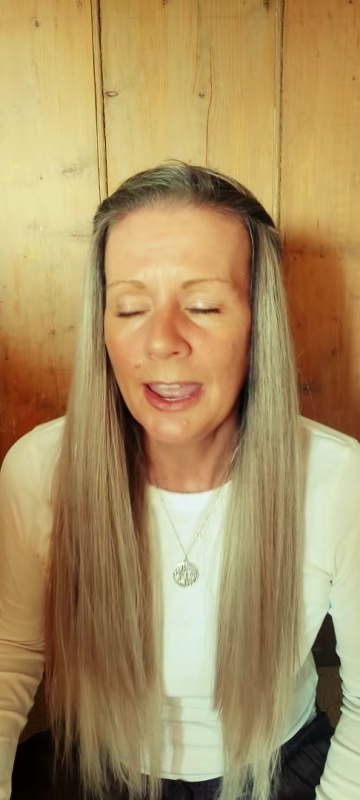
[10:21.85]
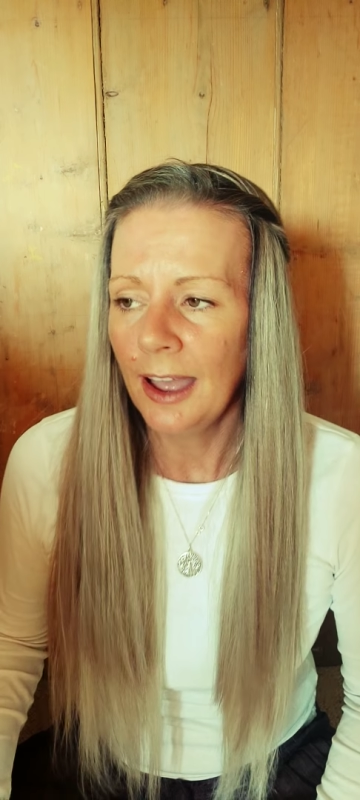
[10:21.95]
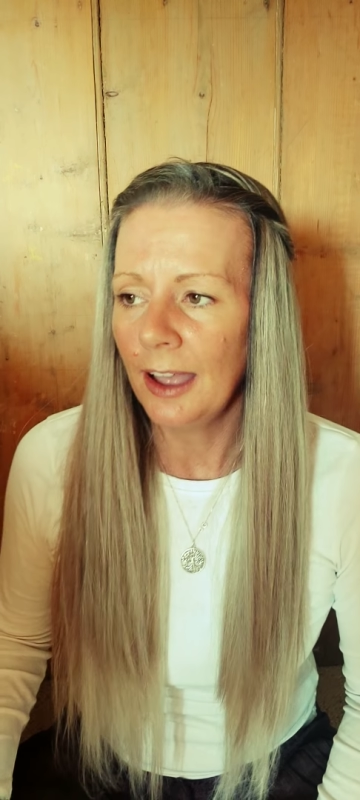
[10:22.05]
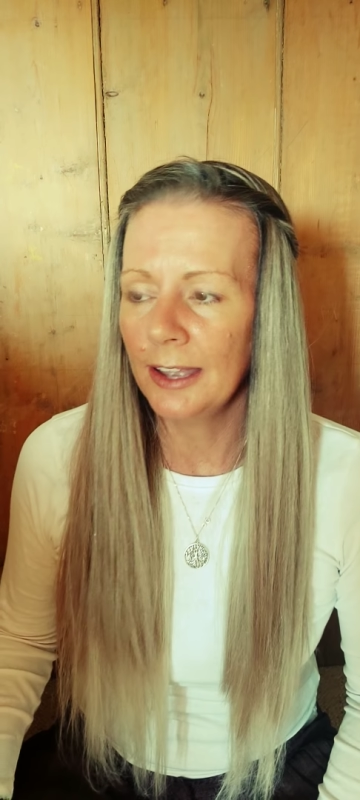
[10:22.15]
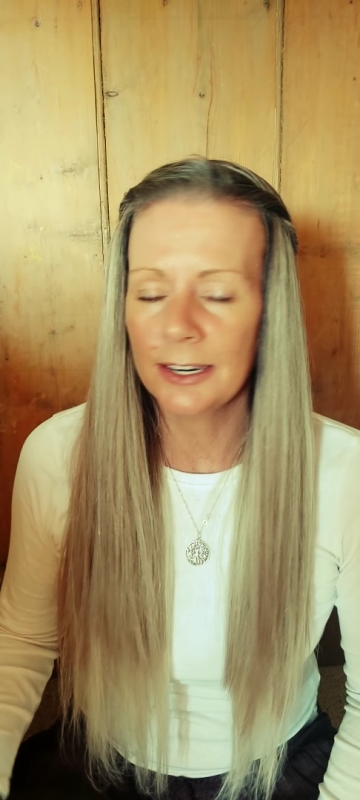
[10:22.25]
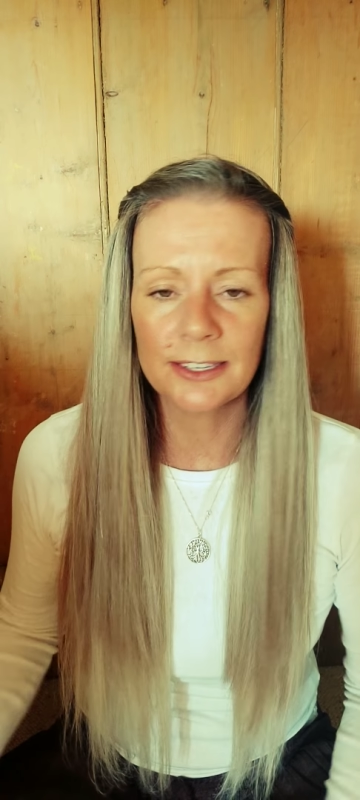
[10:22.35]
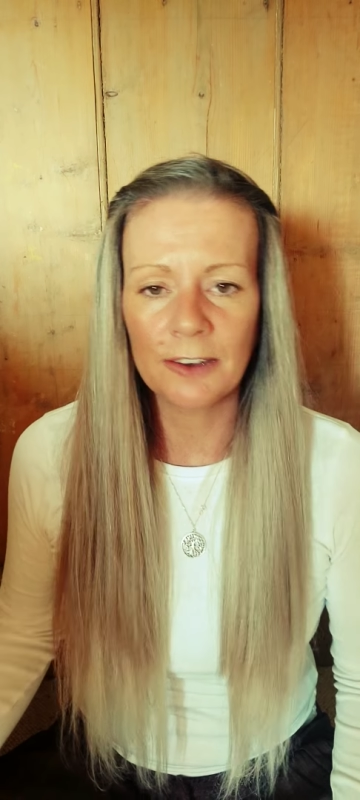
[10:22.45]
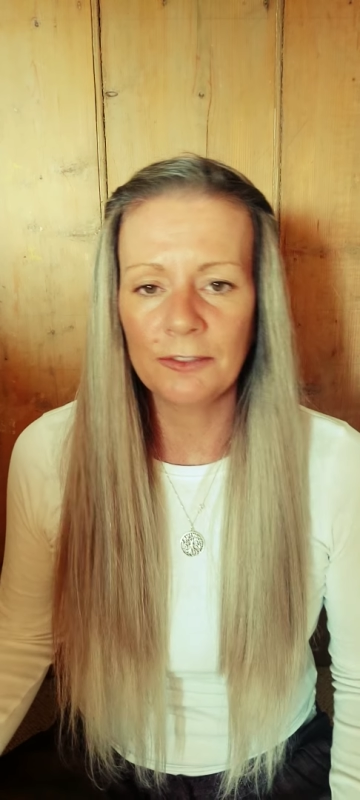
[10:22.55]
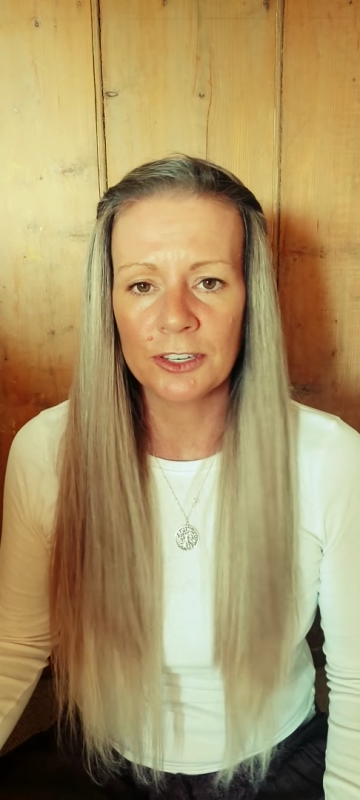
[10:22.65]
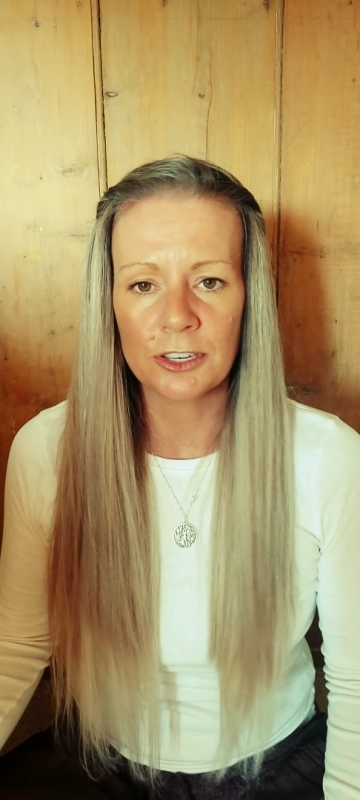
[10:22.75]
And say
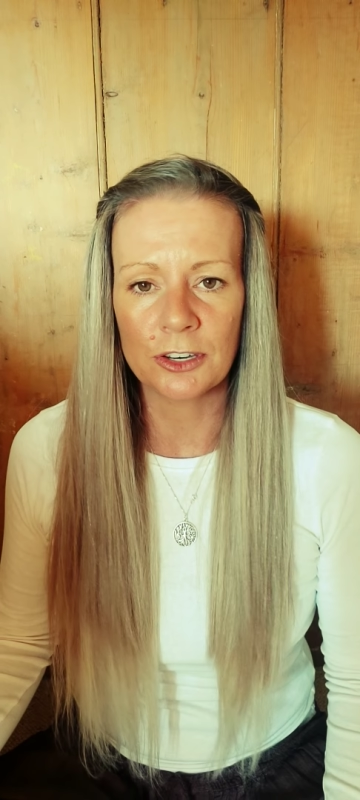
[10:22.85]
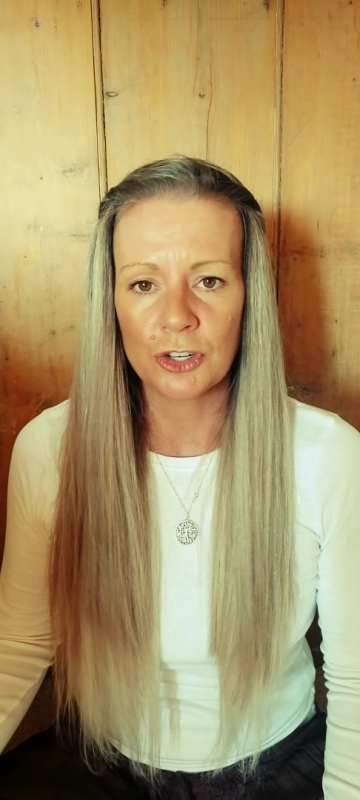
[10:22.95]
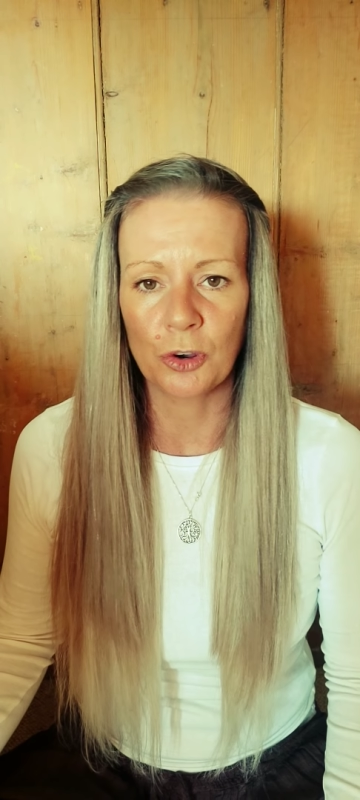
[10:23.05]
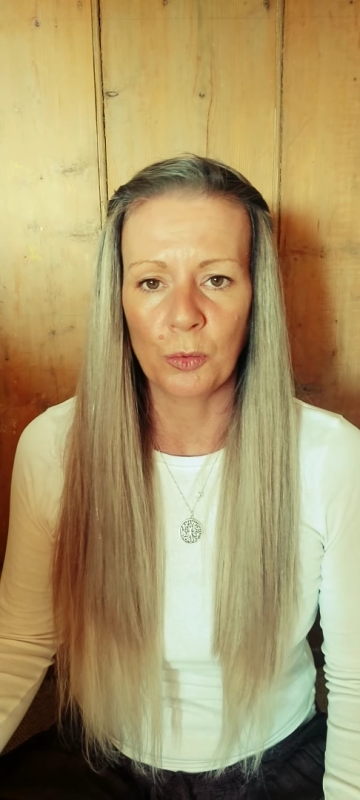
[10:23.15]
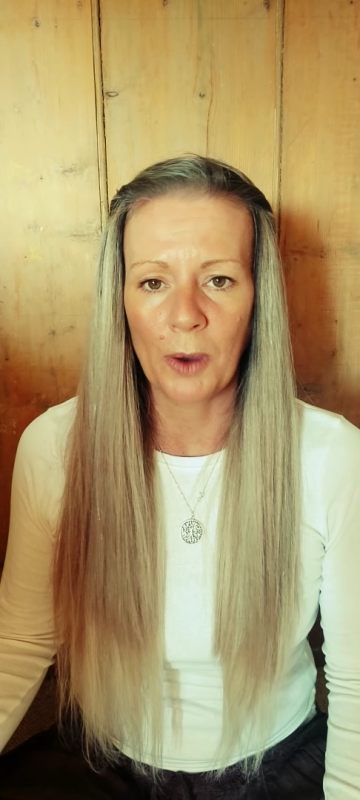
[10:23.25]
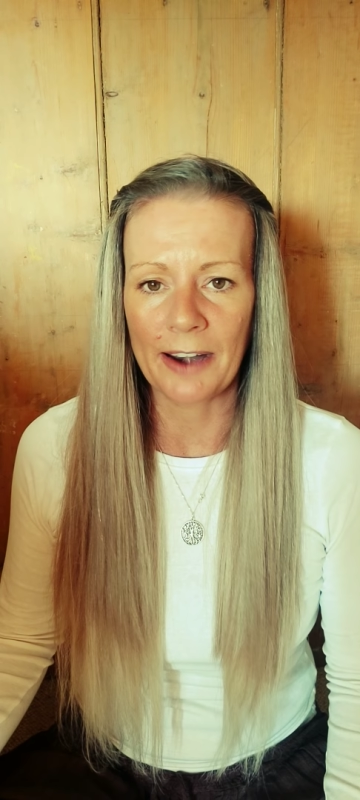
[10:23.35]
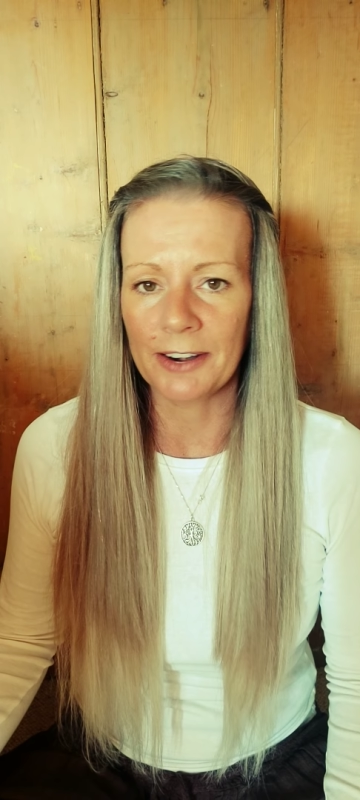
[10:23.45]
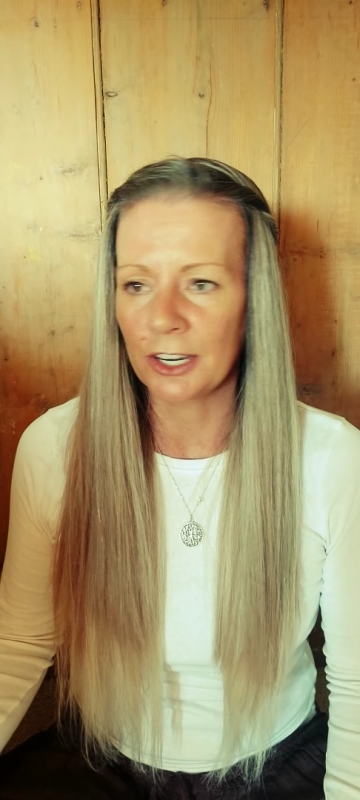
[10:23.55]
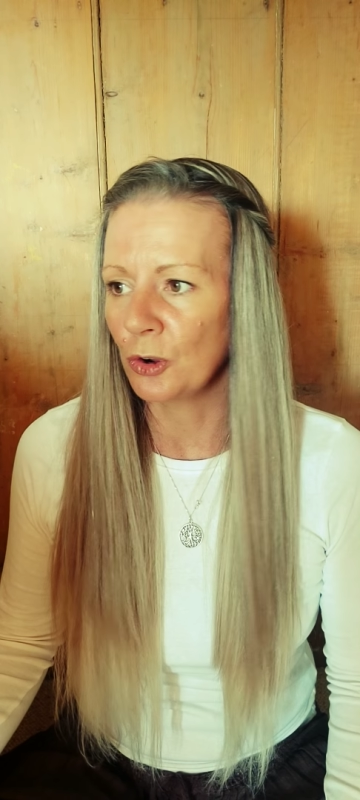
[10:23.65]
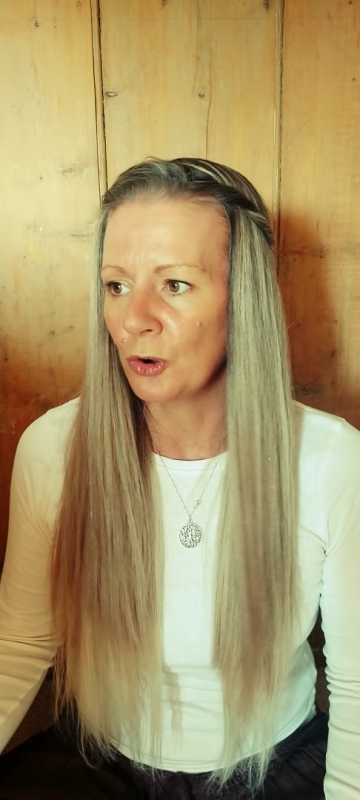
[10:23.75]
for instance you're
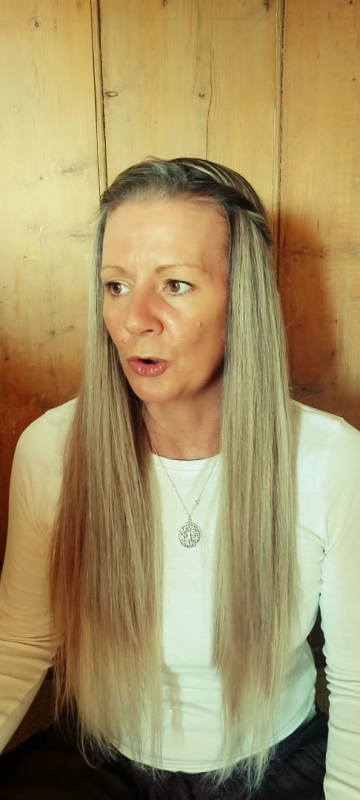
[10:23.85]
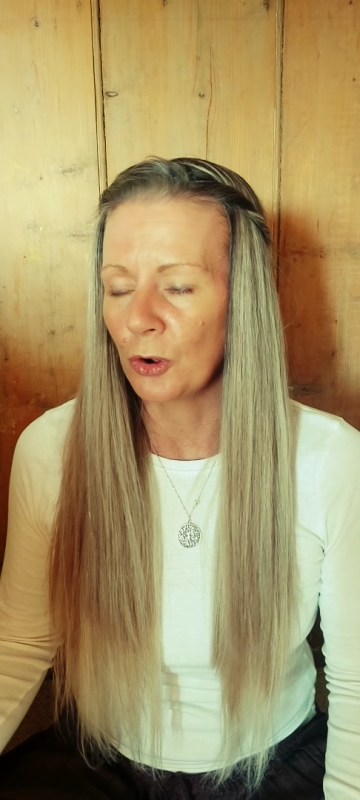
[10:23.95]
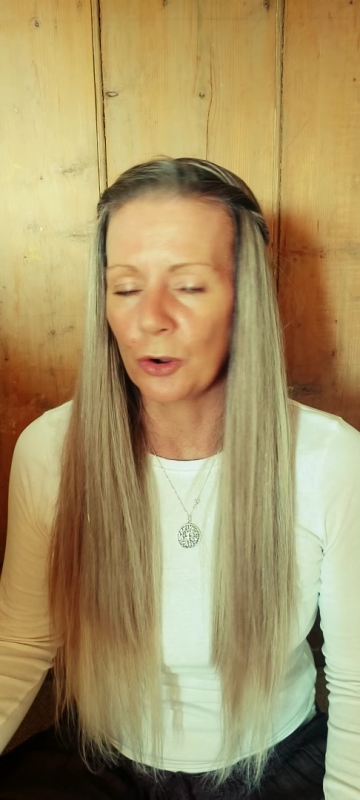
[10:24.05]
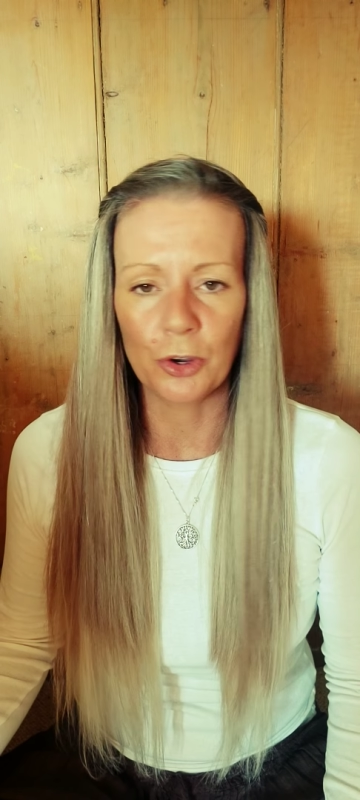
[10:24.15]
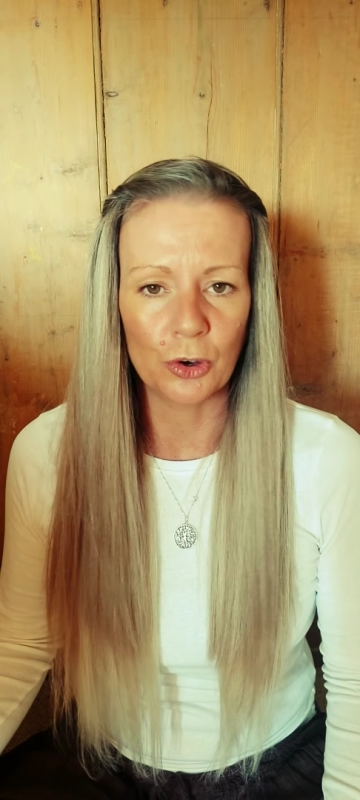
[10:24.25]
wearing your